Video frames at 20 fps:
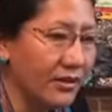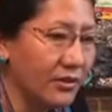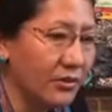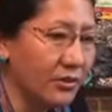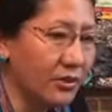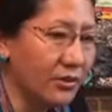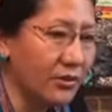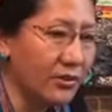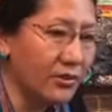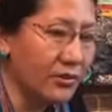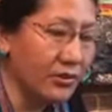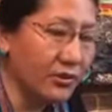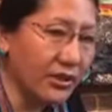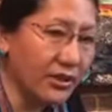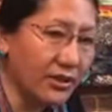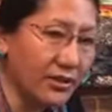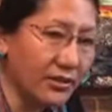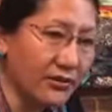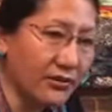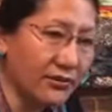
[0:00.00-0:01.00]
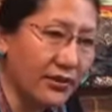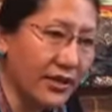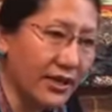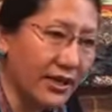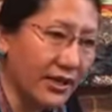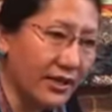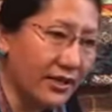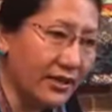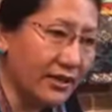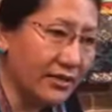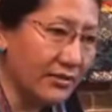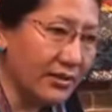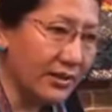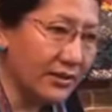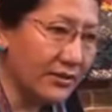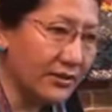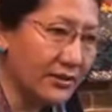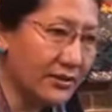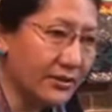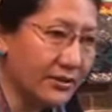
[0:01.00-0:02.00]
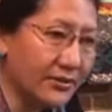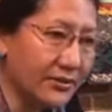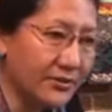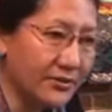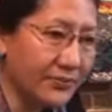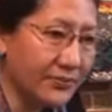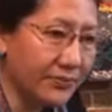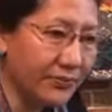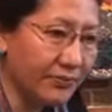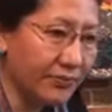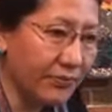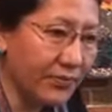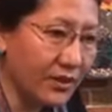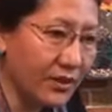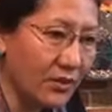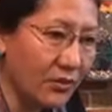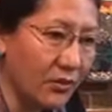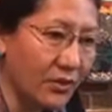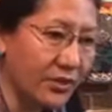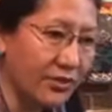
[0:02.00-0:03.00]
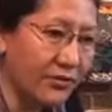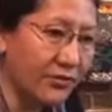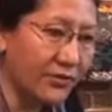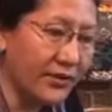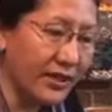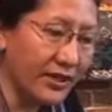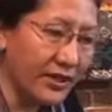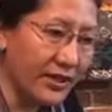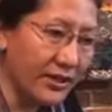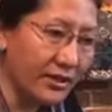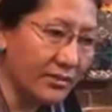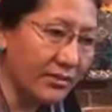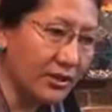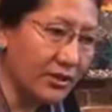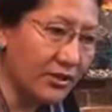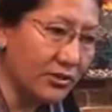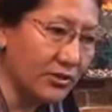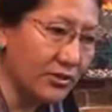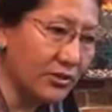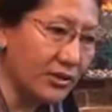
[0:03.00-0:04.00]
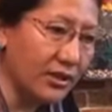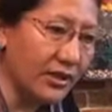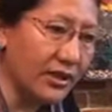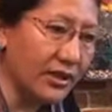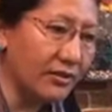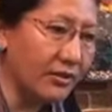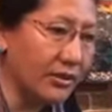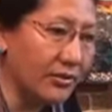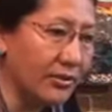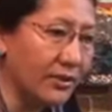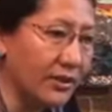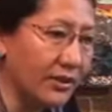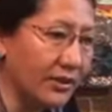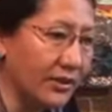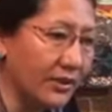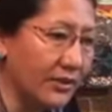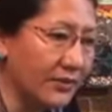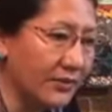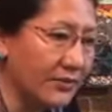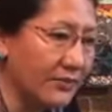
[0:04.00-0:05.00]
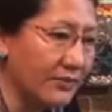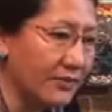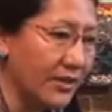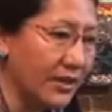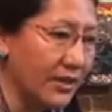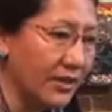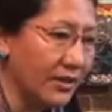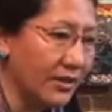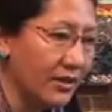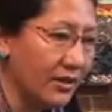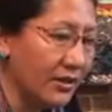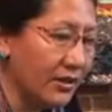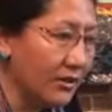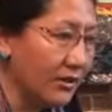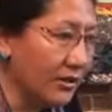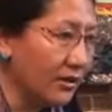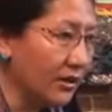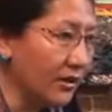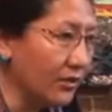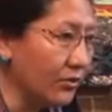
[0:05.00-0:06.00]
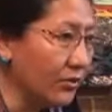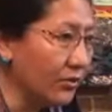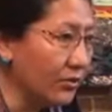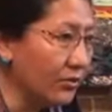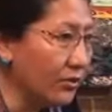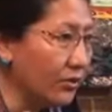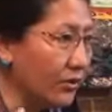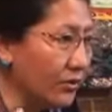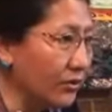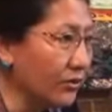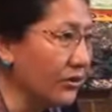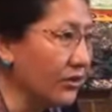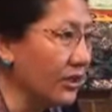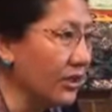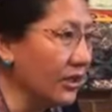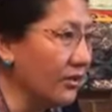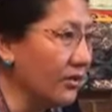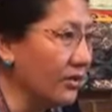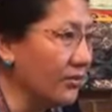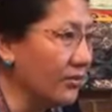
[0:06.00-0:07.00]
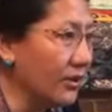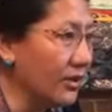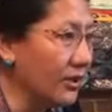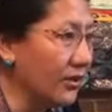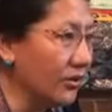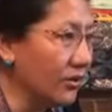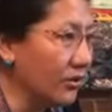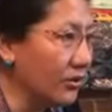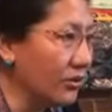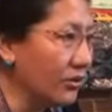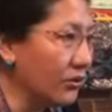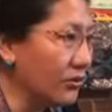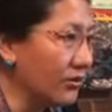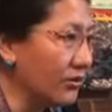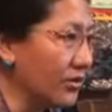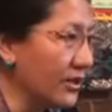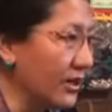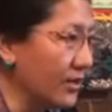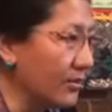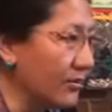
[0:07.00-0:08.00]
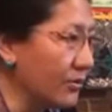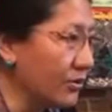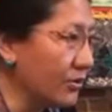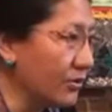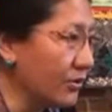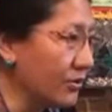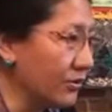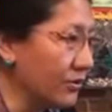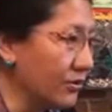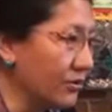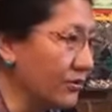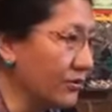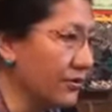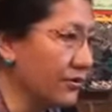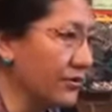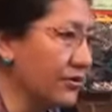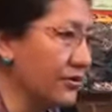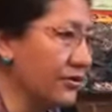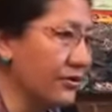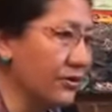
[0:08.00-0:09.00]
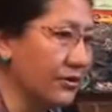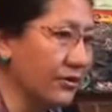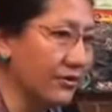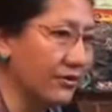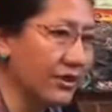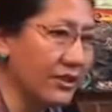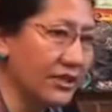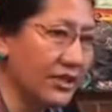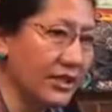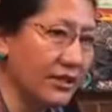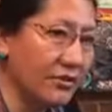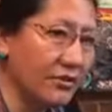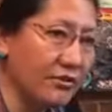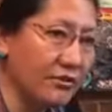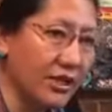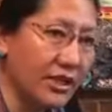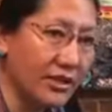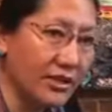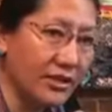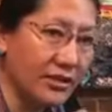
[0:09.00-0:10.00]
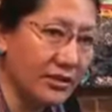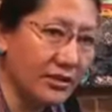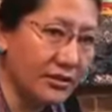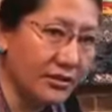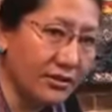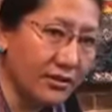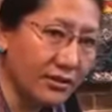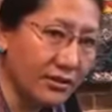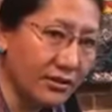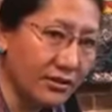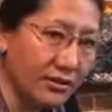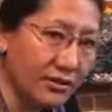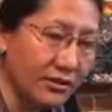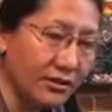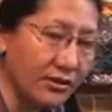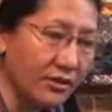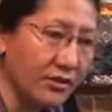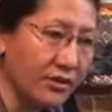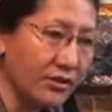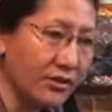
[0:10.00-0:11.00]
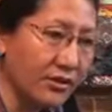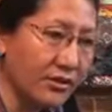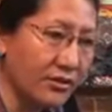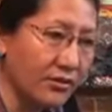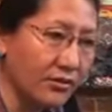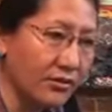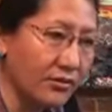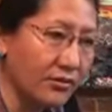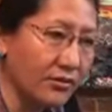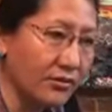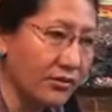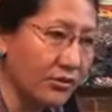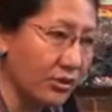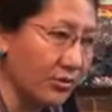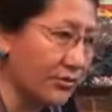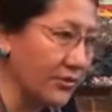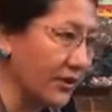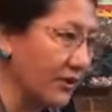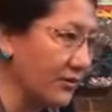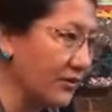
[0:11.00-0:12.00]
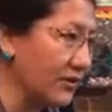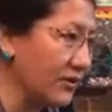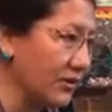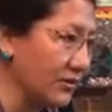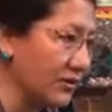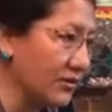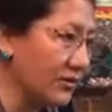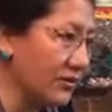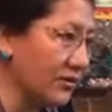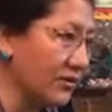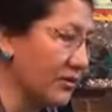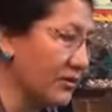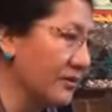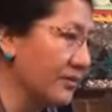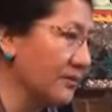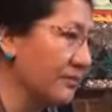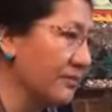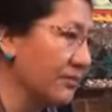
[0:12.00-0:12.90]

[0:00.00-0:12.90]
When we look in the fire element, what the fire element do in our body, and when we look in our body, all the temperatures, regenerating the substances.